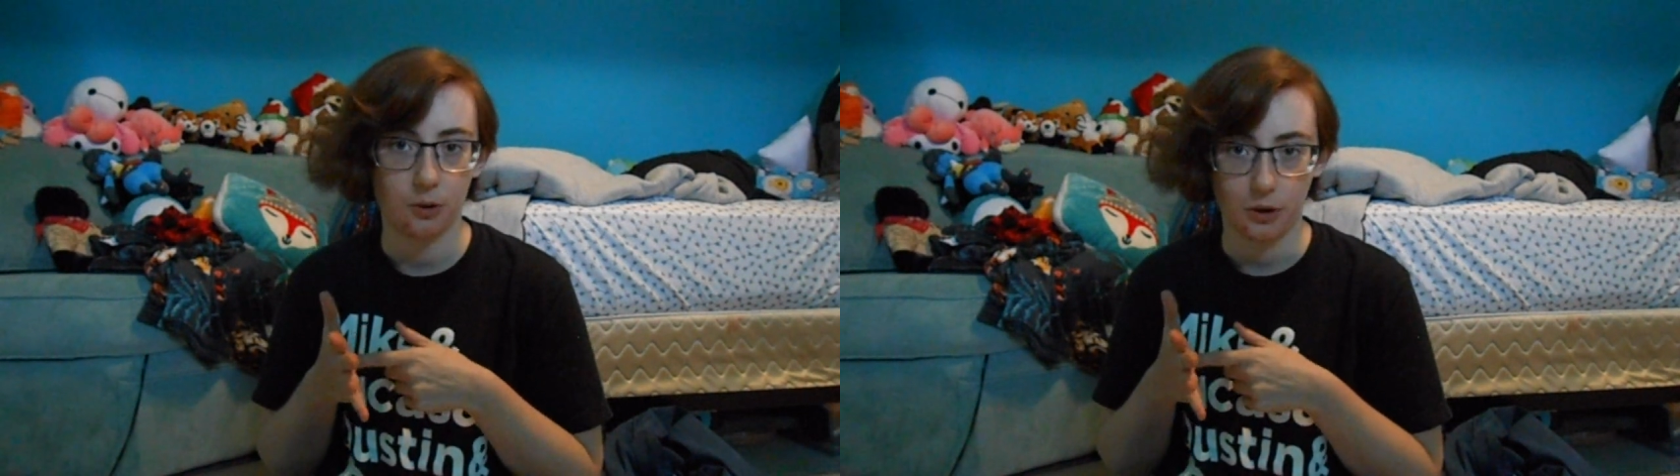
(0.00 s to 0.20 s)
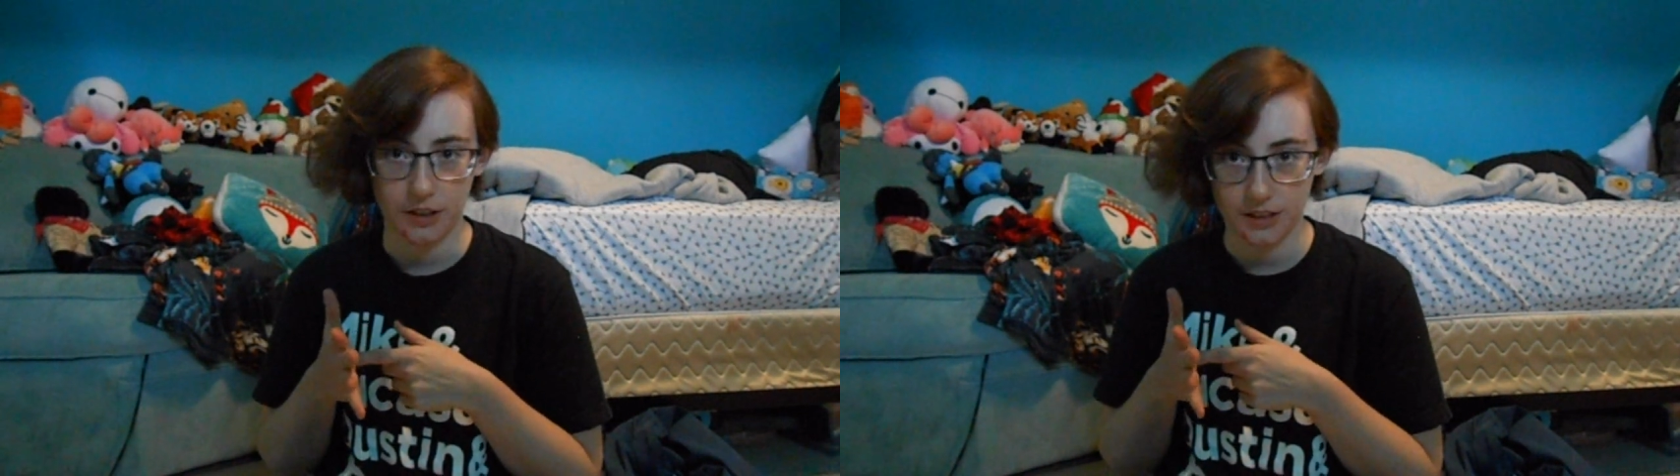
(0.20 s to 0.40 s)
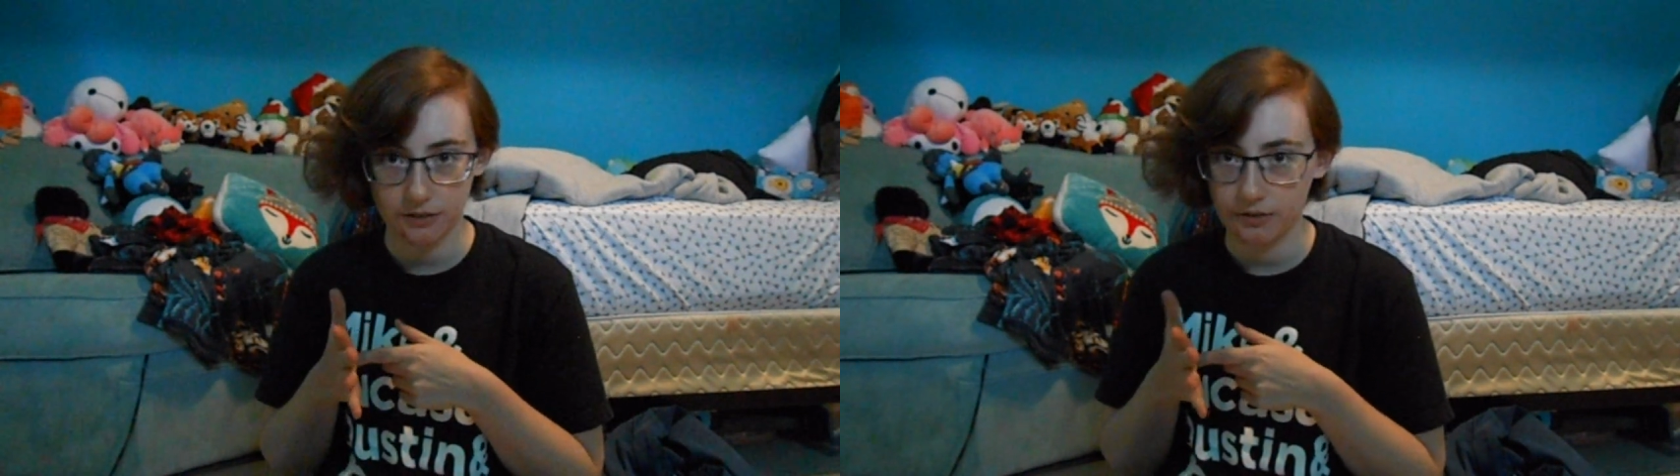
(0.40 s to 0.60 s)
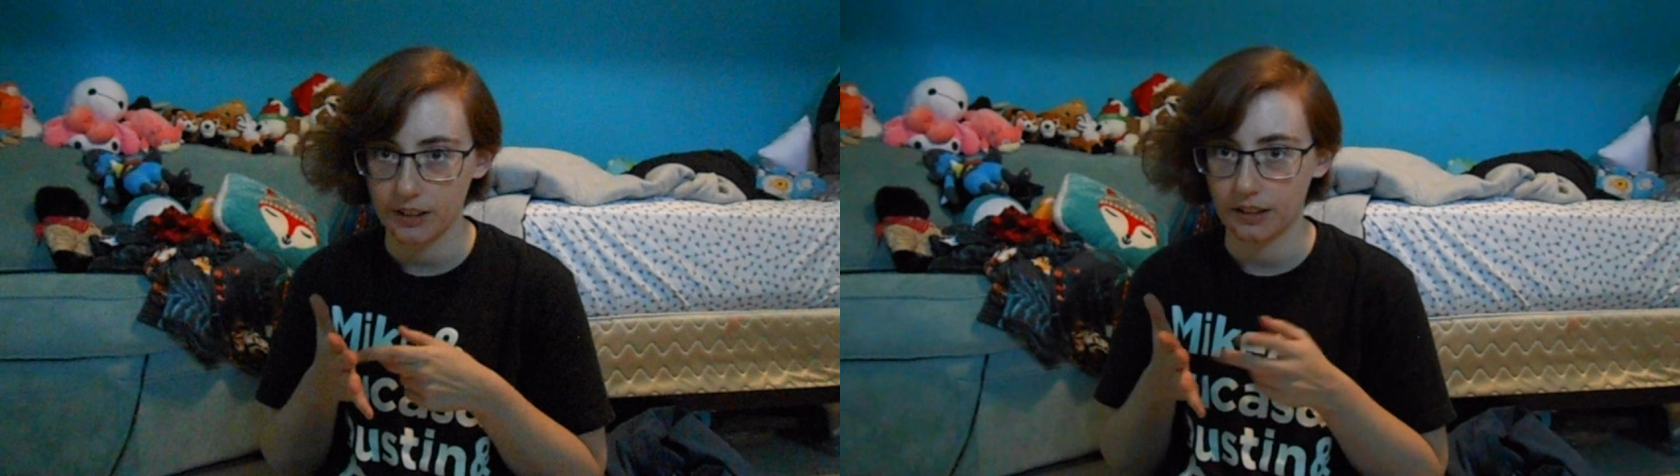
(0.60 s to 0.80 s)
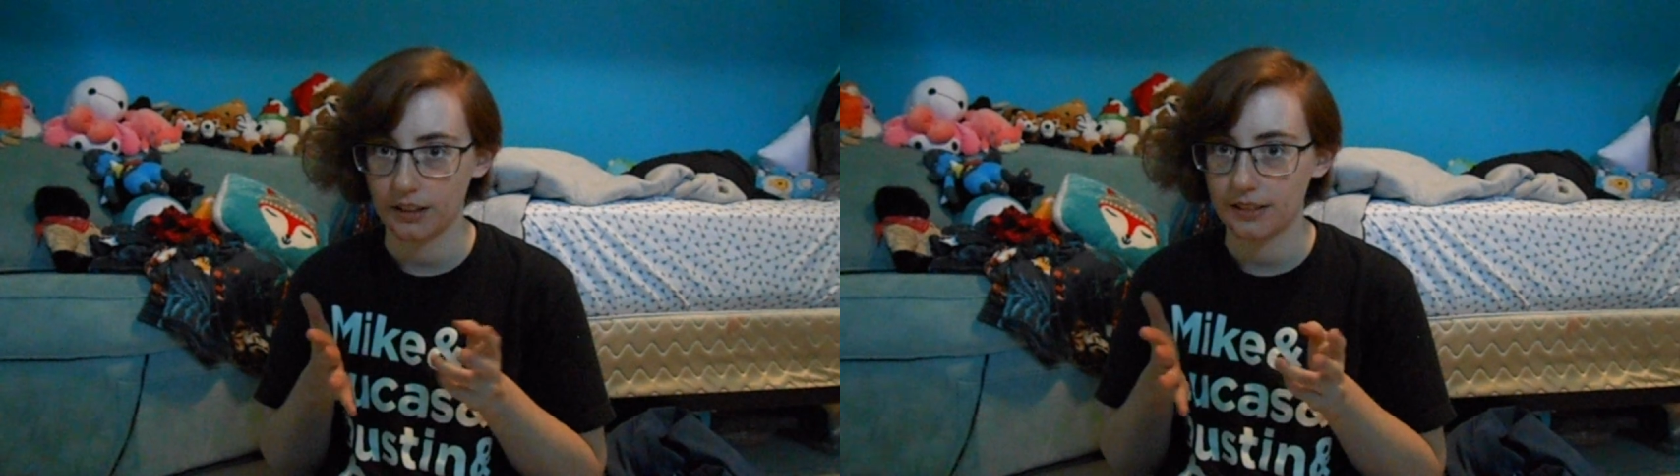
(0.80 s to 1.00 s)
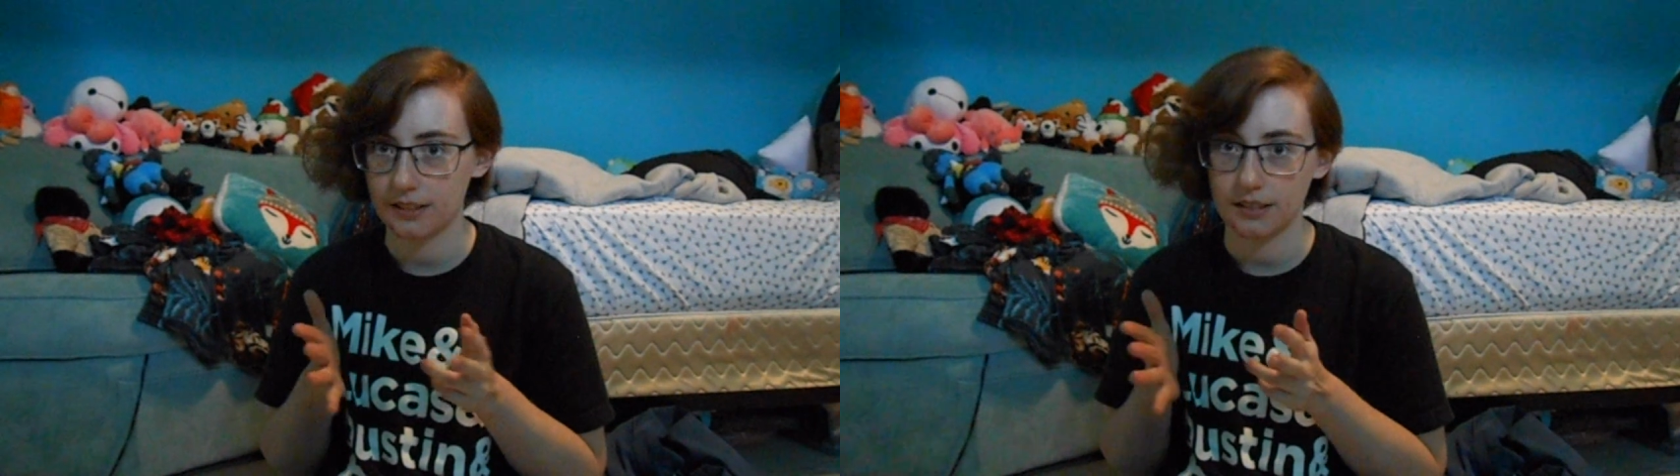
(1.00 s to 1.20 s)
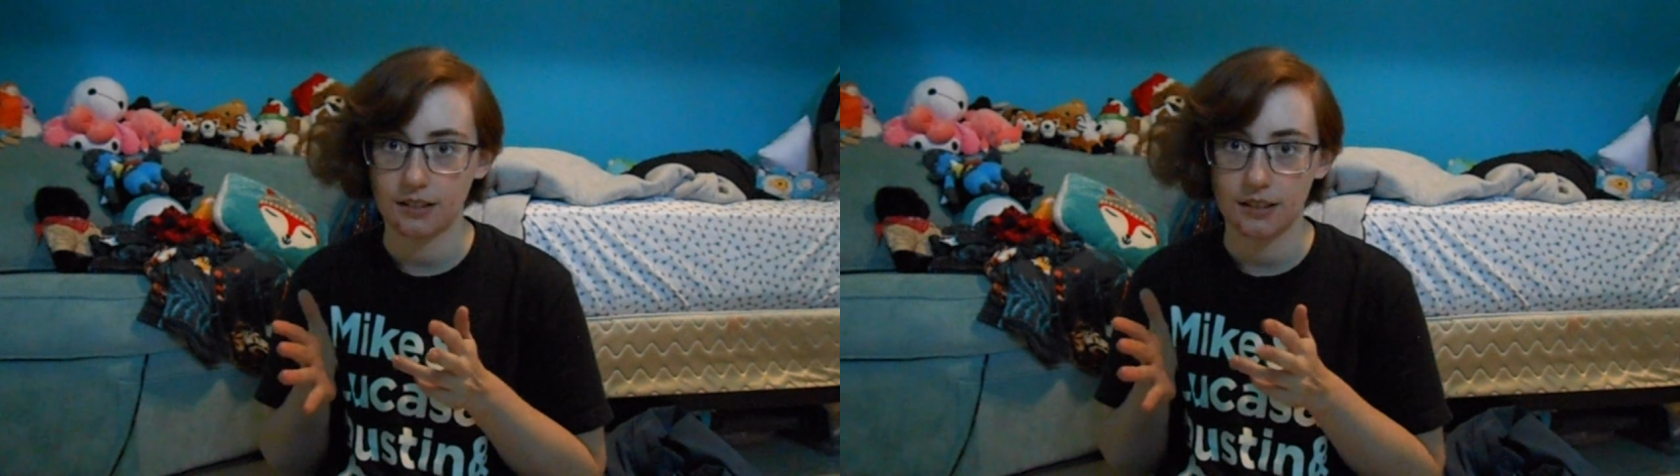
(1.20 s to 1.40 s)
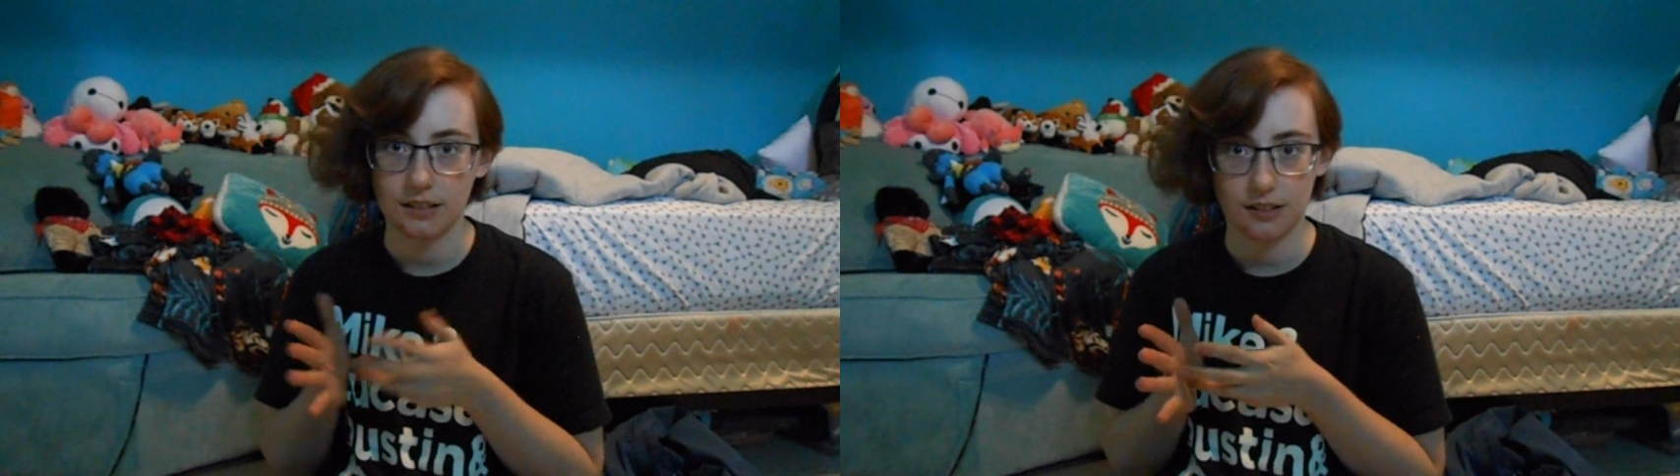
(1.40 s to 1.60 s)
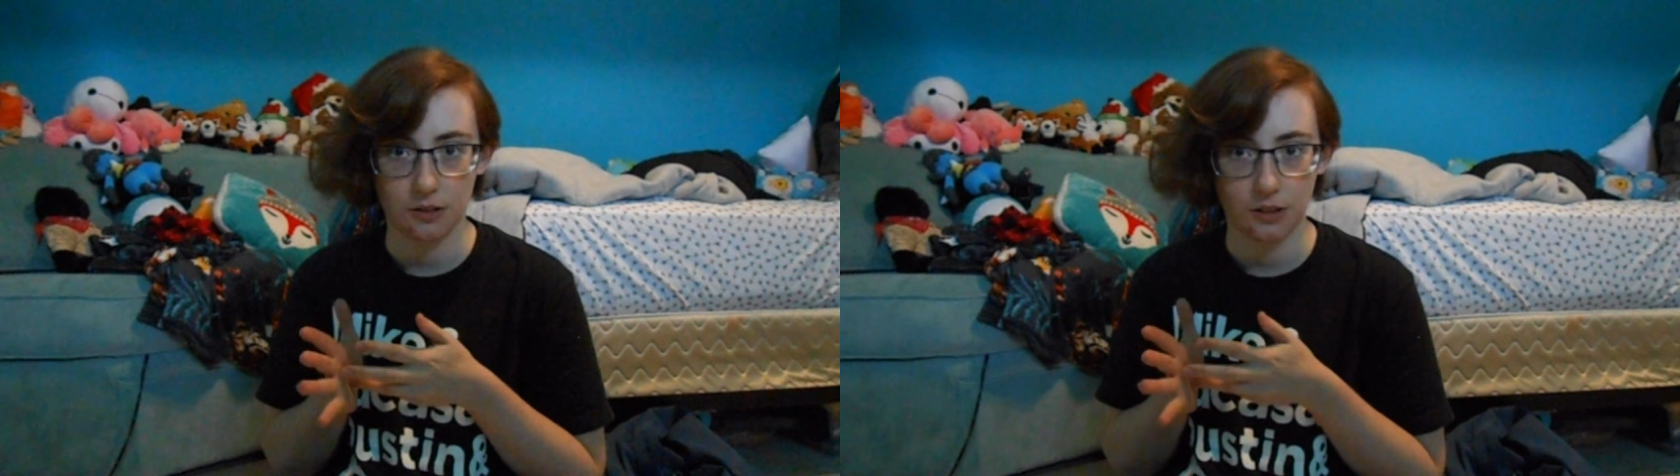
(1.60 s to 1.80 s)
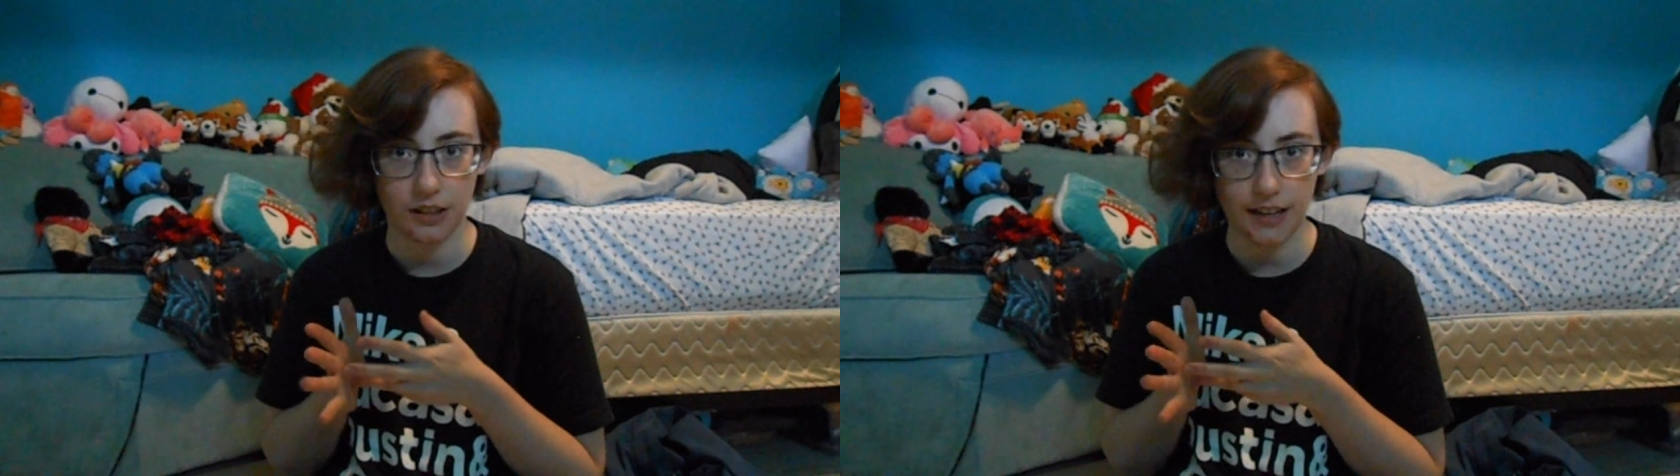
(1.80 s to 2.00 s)
Forest of Feelings, and
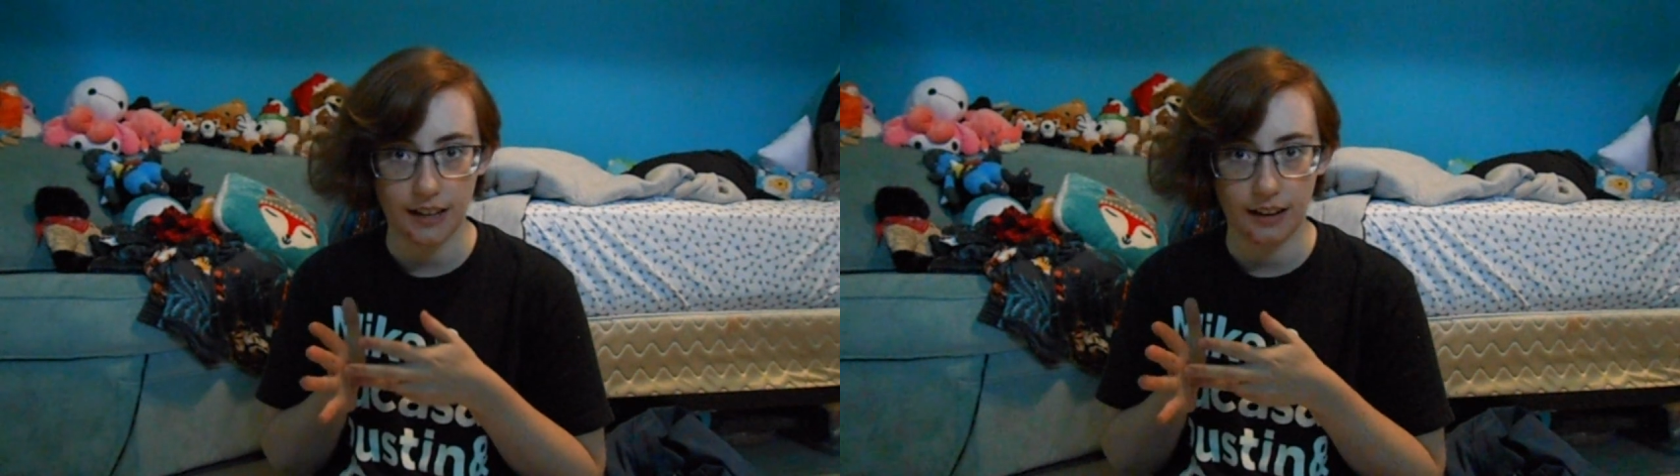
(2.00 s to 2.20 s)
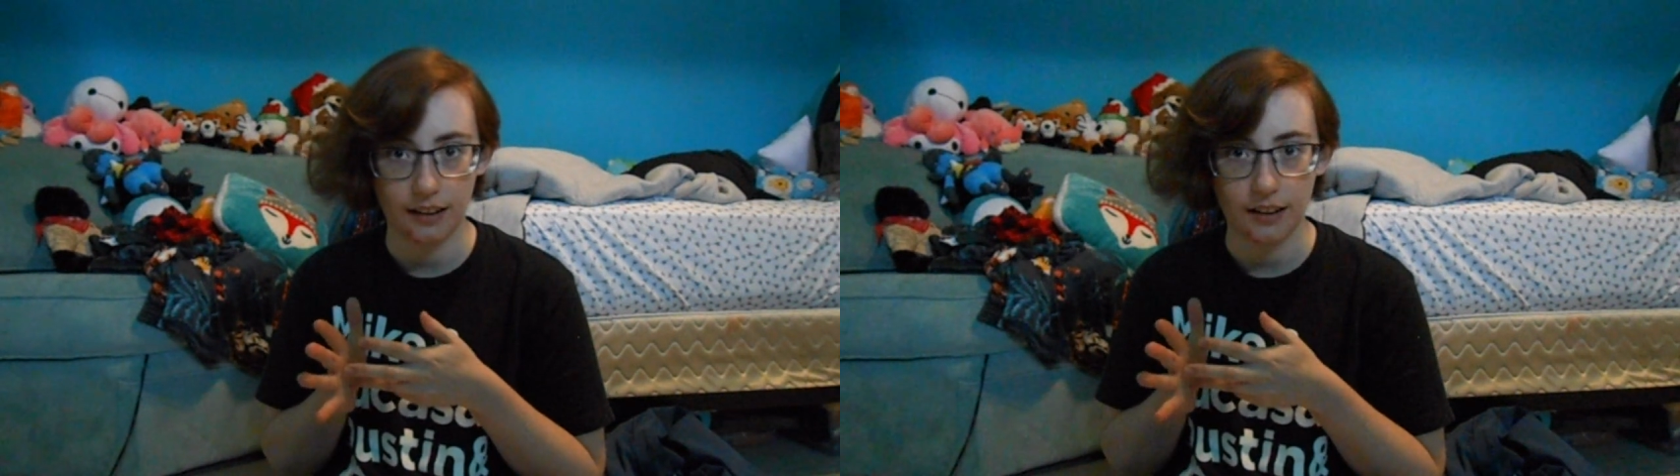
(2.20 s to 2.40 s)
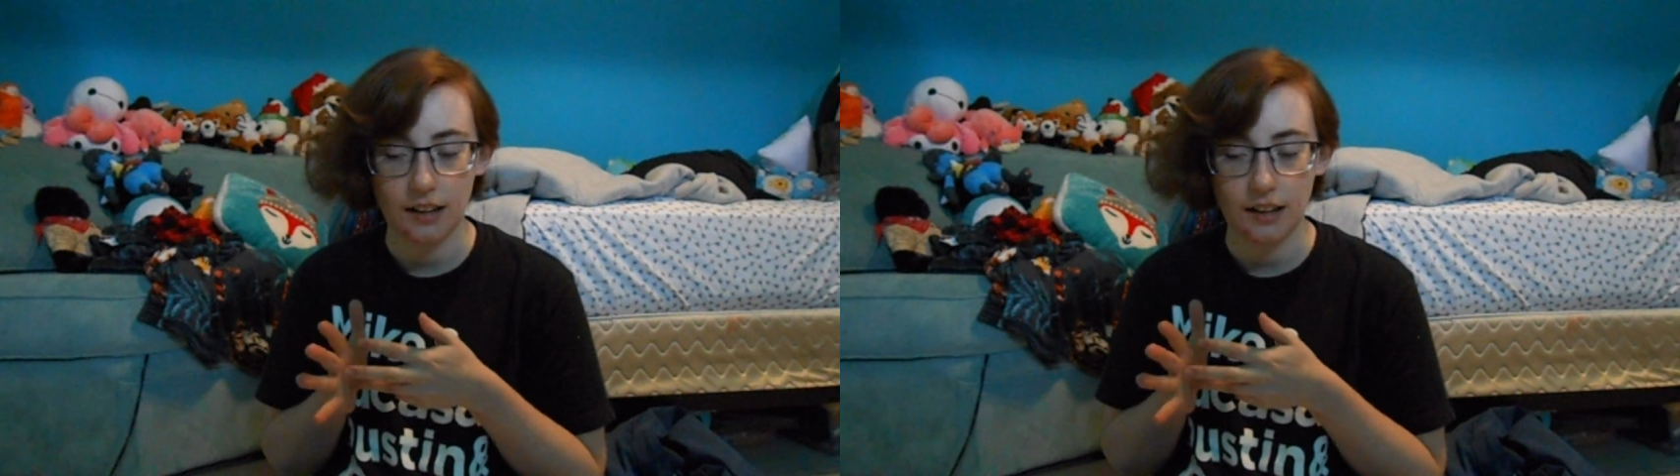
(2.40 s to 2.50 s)
Silver Lining.